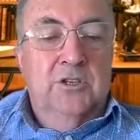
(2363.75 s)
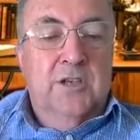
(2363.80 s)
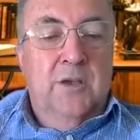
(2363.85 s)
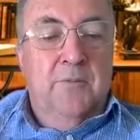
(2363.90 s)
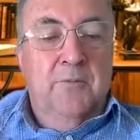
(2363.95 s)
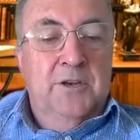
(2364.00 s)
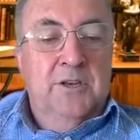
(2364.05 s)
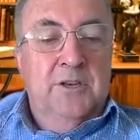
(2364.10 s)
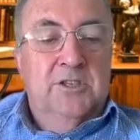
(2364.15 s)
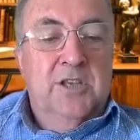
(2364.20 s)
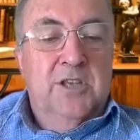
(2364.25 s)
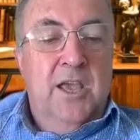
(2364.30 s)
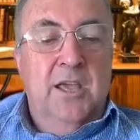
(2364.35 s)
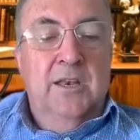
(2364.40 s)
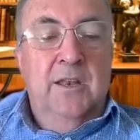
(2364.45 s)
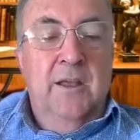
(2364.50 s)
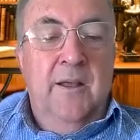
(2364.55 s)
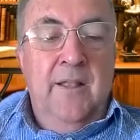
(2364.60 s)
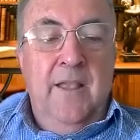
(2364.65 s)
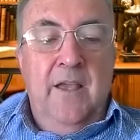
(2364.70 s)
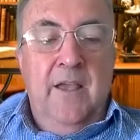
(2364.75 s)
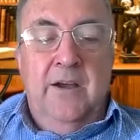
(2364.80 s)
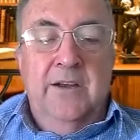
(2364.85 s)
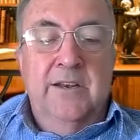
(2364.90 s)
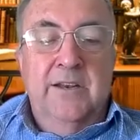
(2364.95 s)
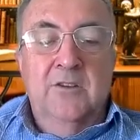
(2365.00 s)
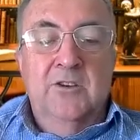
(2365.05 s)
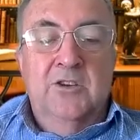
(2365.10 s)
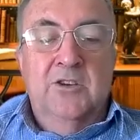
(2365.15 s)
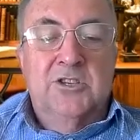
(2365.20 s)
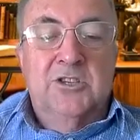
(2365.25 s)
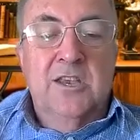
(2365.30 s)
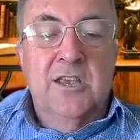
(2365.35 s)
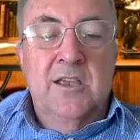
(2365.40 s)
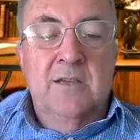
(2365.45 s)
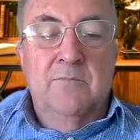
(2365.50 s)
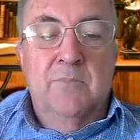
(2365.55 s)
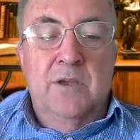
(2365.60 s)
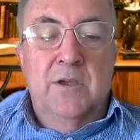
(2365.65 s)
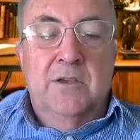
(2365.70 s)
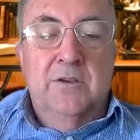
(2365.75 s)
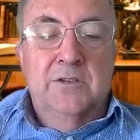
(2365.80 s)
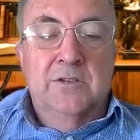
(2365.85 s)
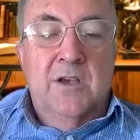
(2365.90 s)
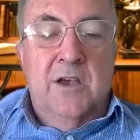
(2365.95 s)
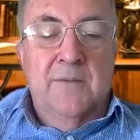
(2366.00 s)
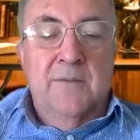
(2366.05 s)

Someone has said, I don't sing because